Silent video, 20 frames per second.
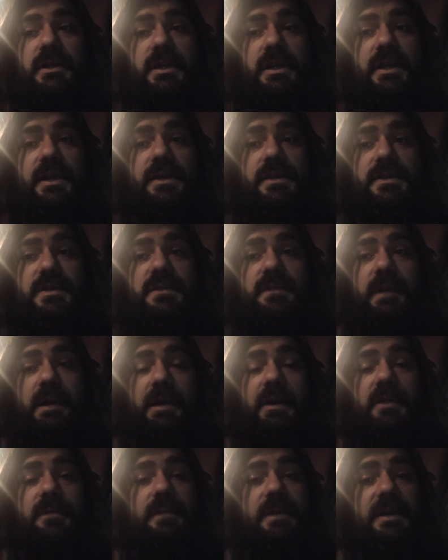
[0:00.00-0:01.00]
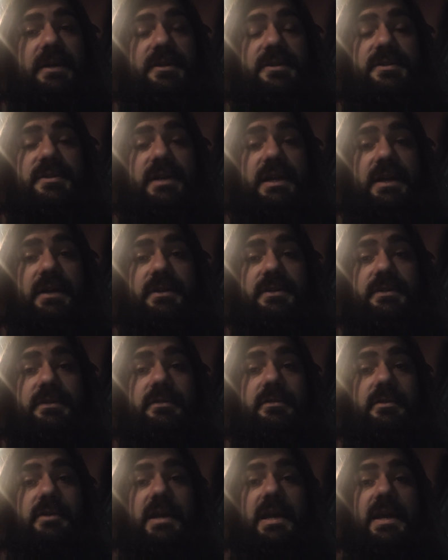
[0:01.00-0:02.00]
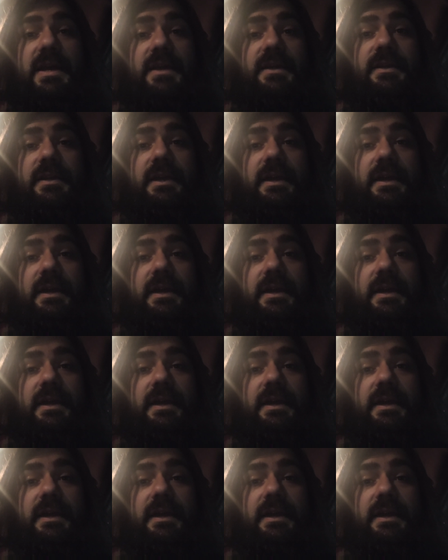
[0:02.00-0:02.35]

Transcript: He inspired my desire to create.